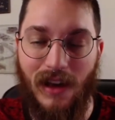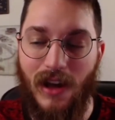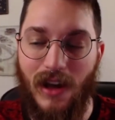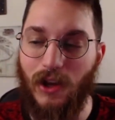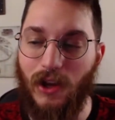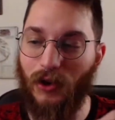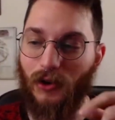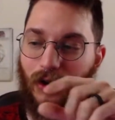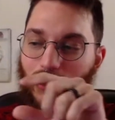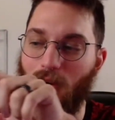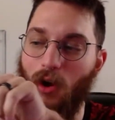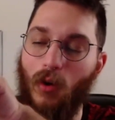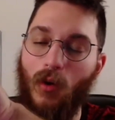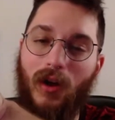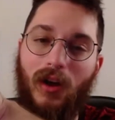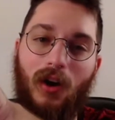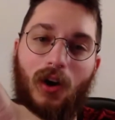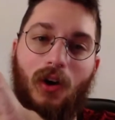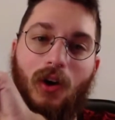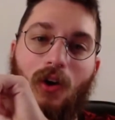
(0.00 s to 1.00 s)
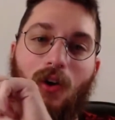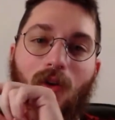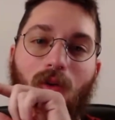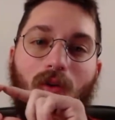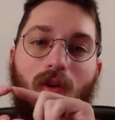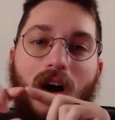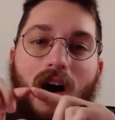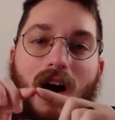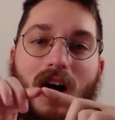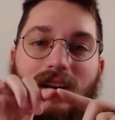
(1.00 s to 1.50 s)
You're going
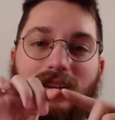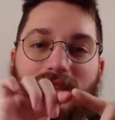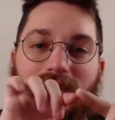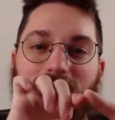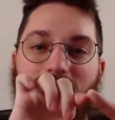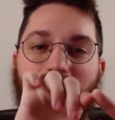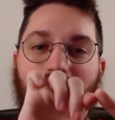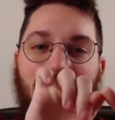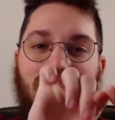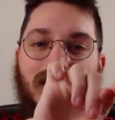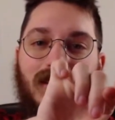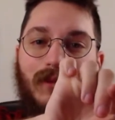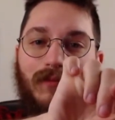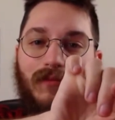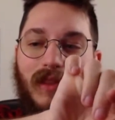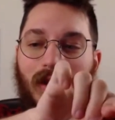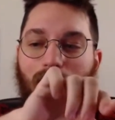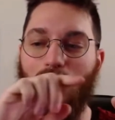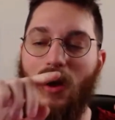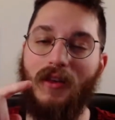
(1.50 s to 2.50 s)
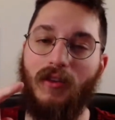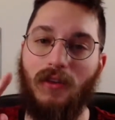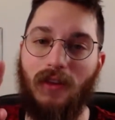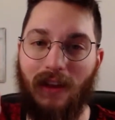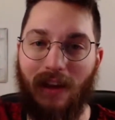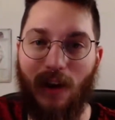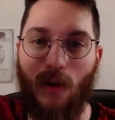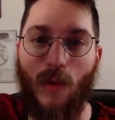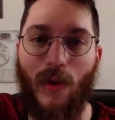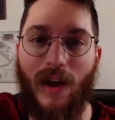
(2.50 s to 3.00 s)
across something rather
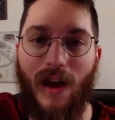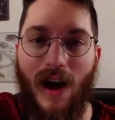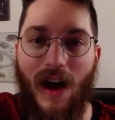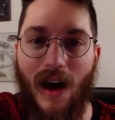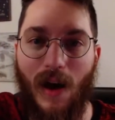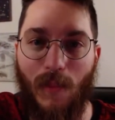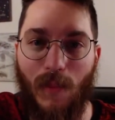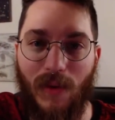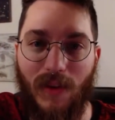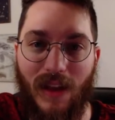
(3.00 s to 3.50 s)
than going up.